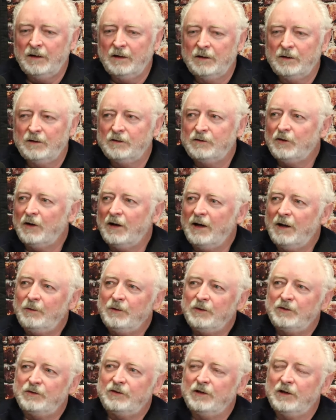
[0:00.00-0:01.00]
So I
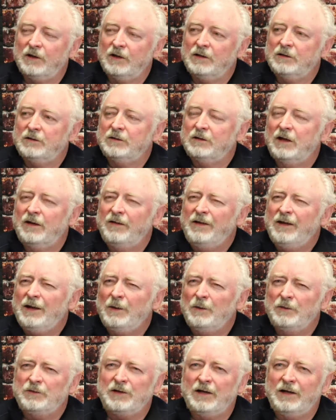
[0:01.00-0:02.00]
was, uh, I think I
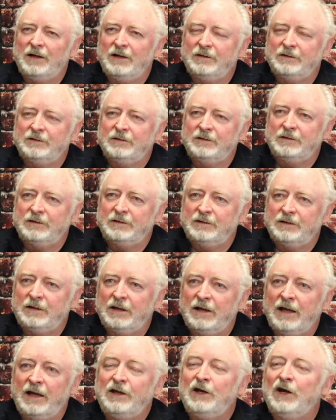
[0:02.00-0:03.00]
was a,
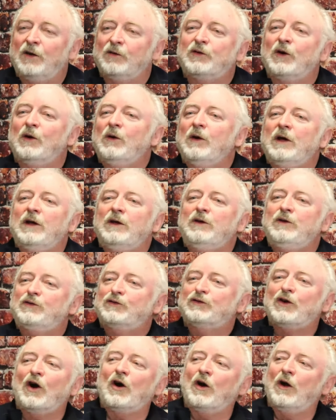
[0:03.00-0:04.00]
you know, so you
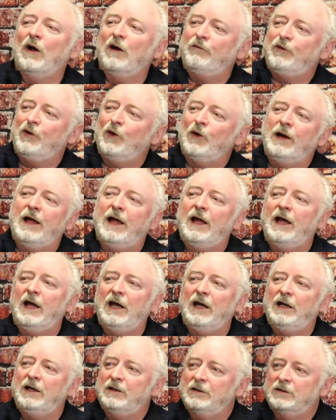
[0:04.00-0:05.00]
start off, you're an
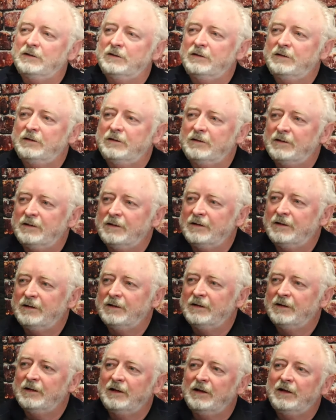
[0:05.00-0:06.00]
A. Oh, okay.
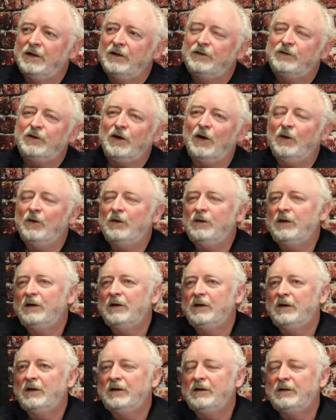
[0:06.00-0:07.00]
So
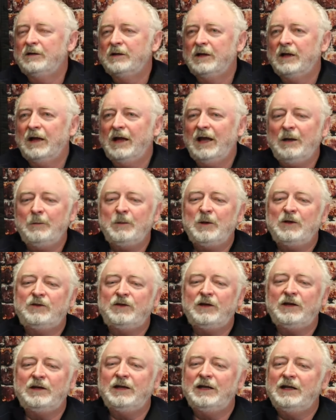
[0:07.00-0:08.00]
A, B,
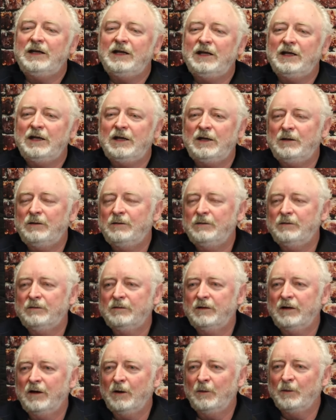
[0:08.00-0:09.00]
C, D, E,
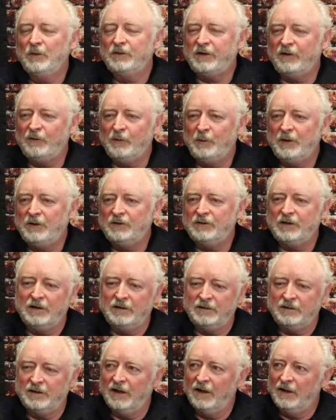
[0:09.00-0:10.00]
almost everybody's
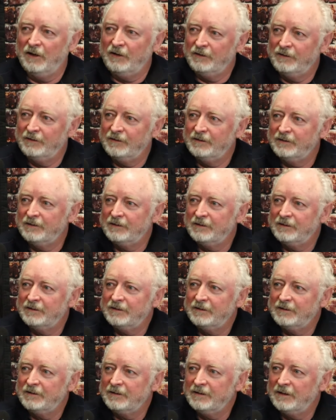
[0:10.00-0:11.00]
done.
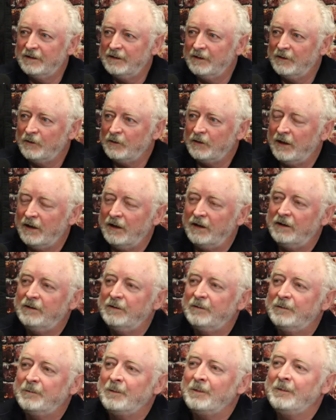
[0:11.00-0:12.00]
Okay.
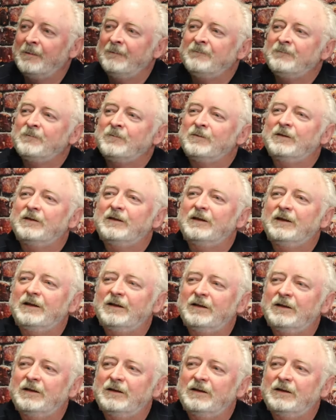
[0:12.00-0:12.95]
Uh,